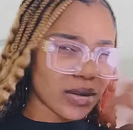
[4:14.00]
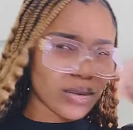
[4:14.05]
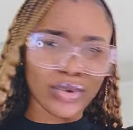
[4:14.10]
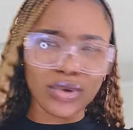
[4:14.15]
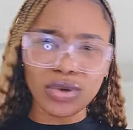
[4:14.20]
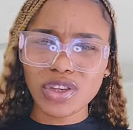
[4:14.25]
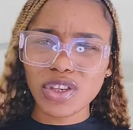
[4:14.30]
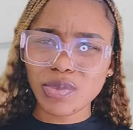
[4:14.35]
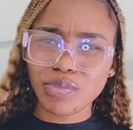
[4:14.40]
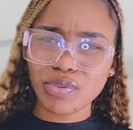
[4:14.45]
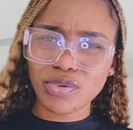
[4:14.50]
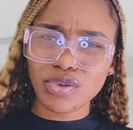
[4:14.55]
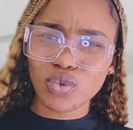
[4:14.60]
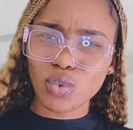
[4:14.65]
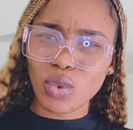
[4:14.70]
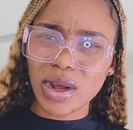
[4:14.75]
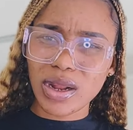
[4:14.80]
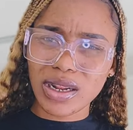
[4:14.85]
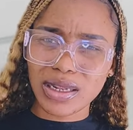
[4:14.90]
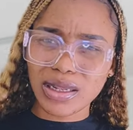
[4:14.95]
So just put
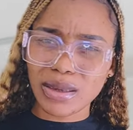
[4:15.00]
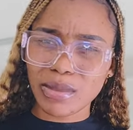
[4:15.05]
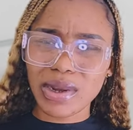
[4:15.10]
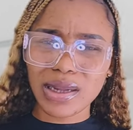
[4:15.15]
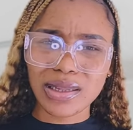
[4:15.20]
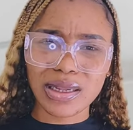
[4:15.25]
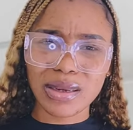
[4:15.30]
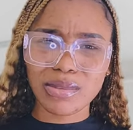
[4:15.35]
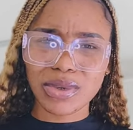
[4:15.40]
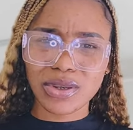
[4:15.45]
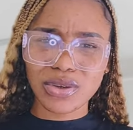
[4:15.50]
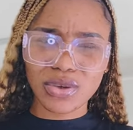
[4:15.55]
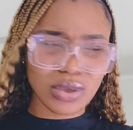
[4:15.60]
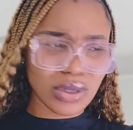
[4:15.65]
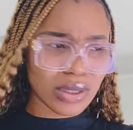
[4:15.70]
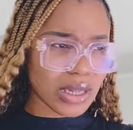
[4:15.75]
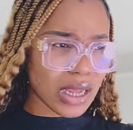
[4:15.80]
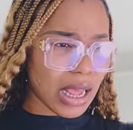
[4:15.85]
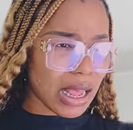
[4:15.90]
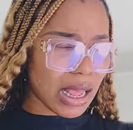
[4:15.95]
one in my mouth and
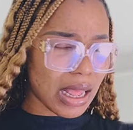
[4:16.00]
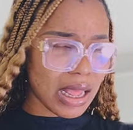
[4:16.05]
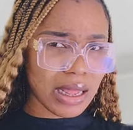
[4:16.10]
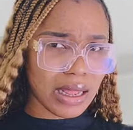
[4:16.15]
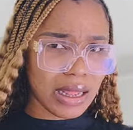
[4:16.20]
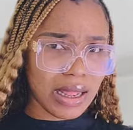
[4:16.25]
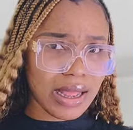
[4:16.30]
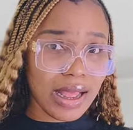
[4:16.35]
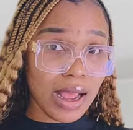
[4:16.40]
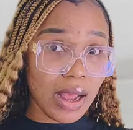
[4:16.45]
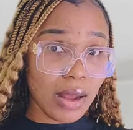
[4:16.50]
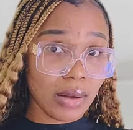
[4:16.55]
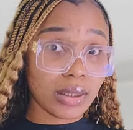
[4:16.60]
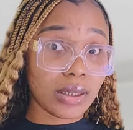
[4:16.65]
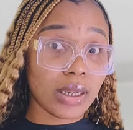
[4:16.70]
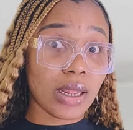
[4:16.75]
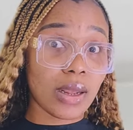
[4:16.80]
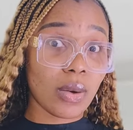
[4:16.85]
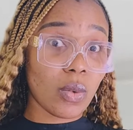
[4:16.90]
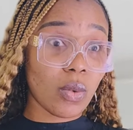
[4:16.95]
between. I
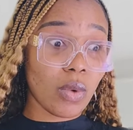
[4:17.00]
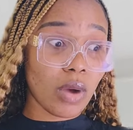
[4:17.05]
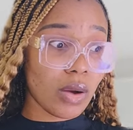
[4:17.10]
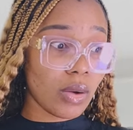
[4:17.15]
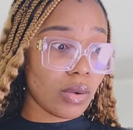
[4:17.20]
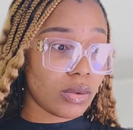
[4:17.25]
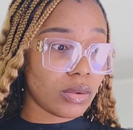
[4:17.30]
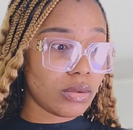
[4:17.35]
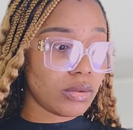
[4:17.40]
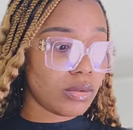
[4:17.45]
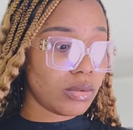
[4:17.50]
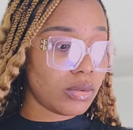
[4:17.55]
was like, wow,